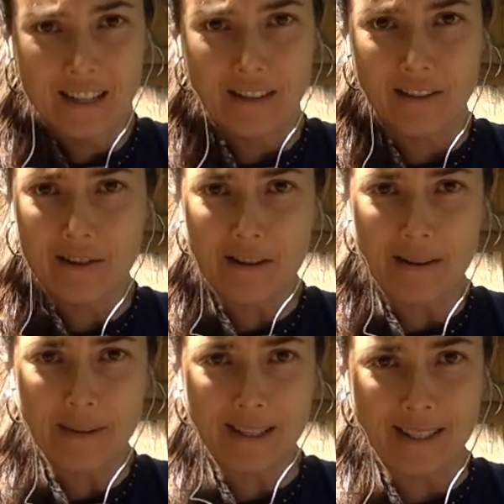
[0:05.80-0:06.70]
The
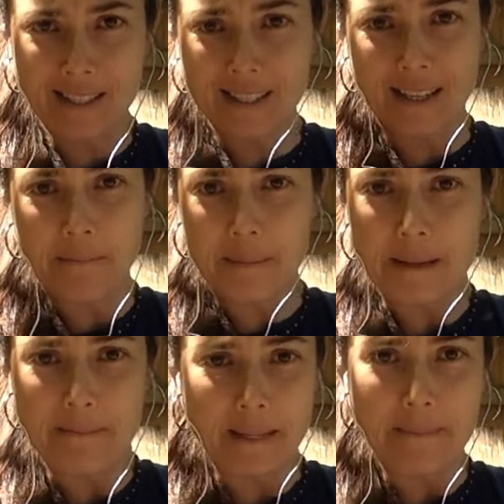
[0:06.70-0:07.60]
recording makes this like
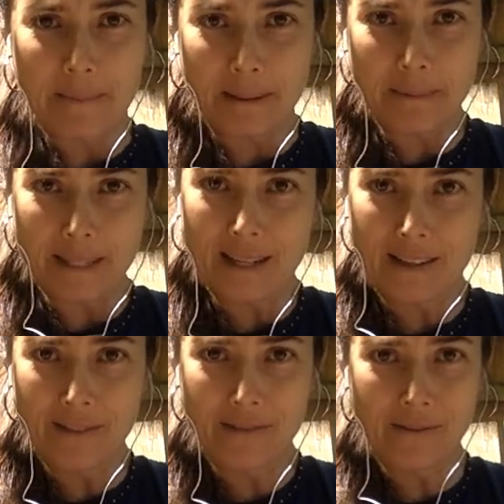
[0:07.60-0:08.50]
beep beep beep
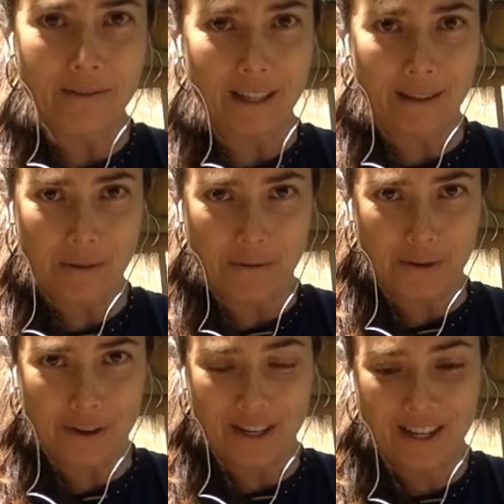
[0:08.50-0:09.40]
sound right
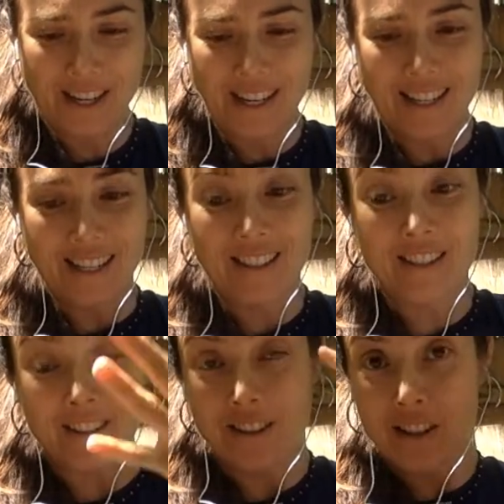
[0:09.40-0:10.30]
before it
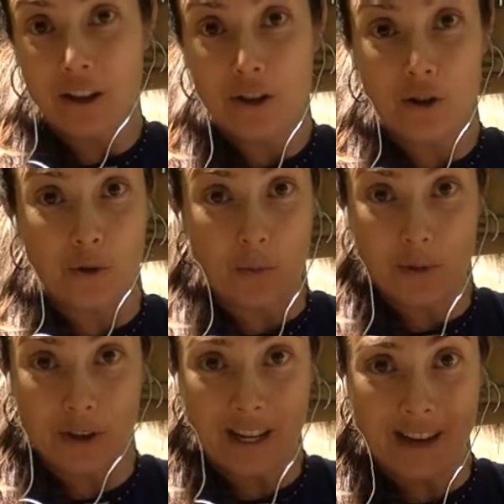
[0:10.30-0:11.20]
starts.
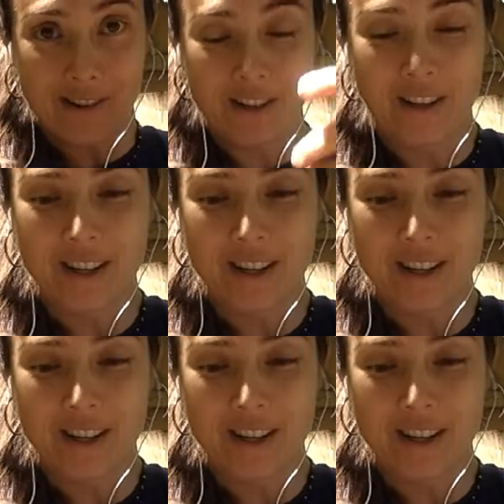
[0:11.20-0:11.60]
Super loud.